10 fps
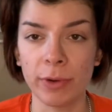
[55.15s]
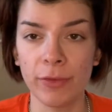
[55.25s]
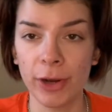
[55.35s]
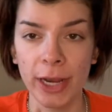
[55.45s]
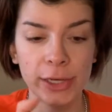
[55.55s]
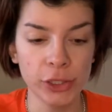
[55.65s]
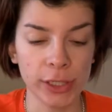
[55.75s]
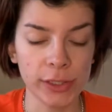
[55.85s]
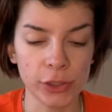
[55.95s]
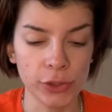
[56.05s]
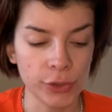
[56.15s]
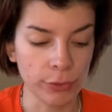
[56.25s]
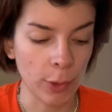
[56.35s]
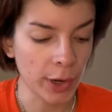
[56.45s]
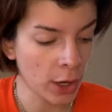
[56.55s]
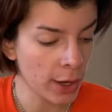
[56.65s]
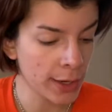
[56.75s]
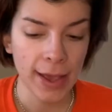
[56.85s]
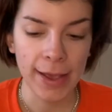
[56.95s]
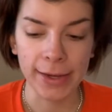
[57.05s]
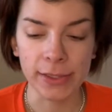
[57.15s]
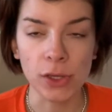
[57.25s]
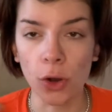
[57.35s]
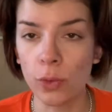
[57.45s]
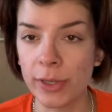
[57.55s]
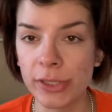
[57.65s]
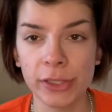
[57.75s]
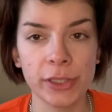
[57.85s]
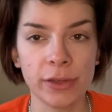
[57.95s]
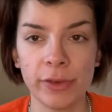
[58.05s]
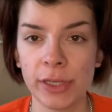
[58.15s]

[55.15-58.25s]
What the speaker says: Whenever I get a chance, I just throw it on, and it's always good TV.